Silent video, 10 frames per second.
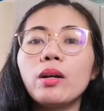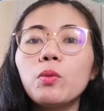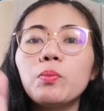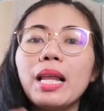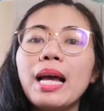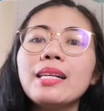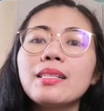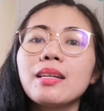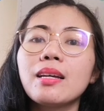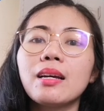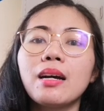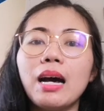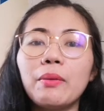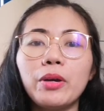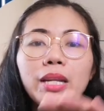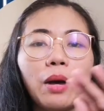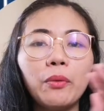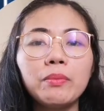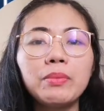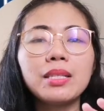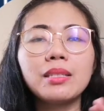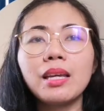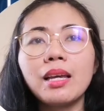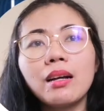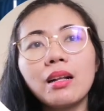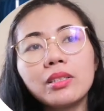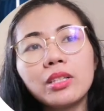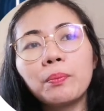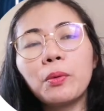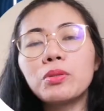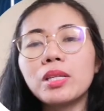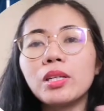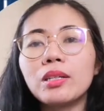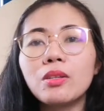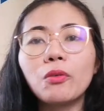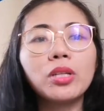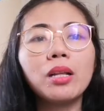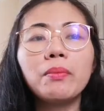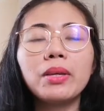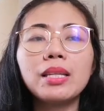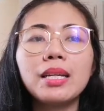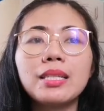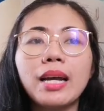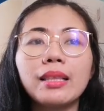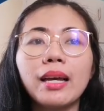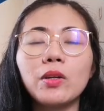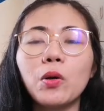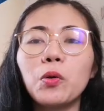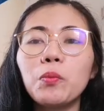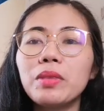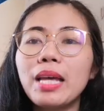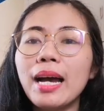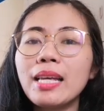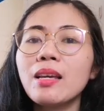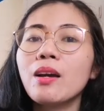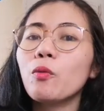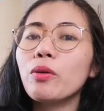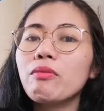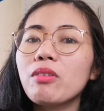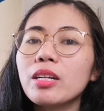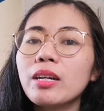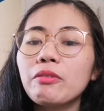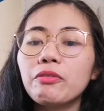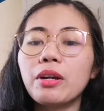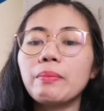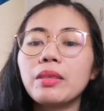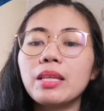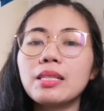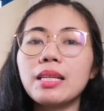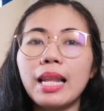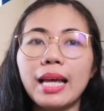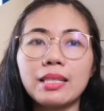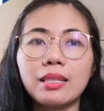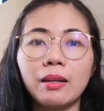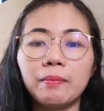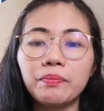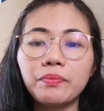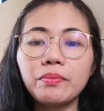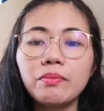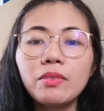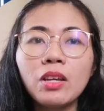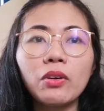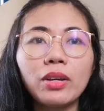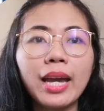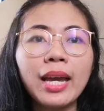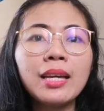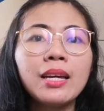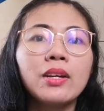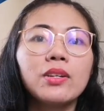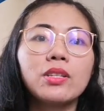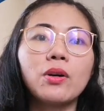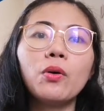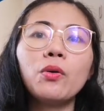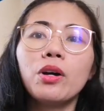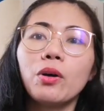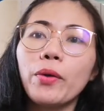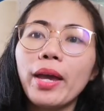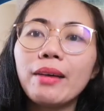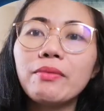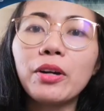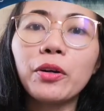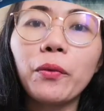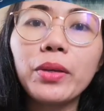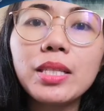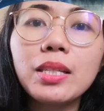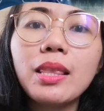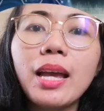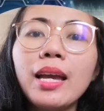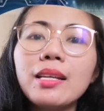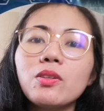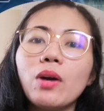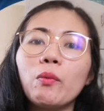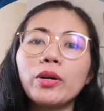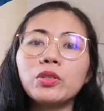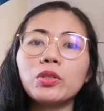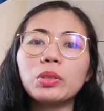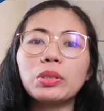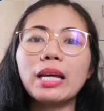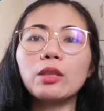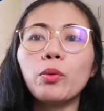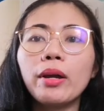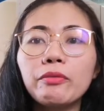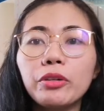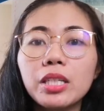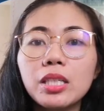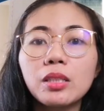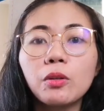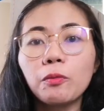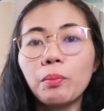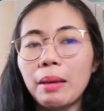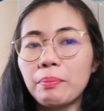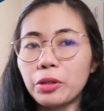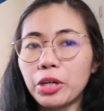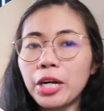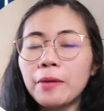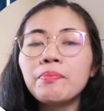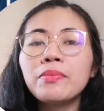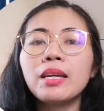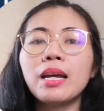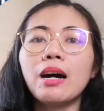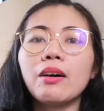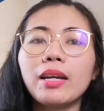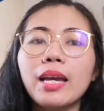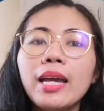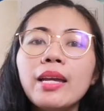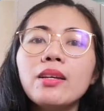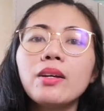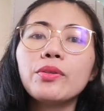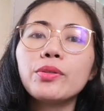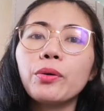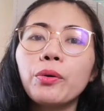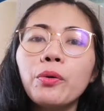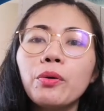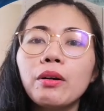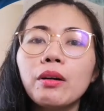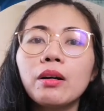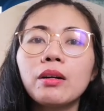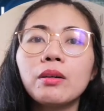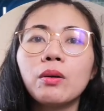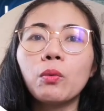so I hope, class, when I will be seeing all your posts in your social media site, I hope that we've learned from this lesson. Okay, so we have our quiz today. So I want you to get 1/4 sheet of paper. Okay, so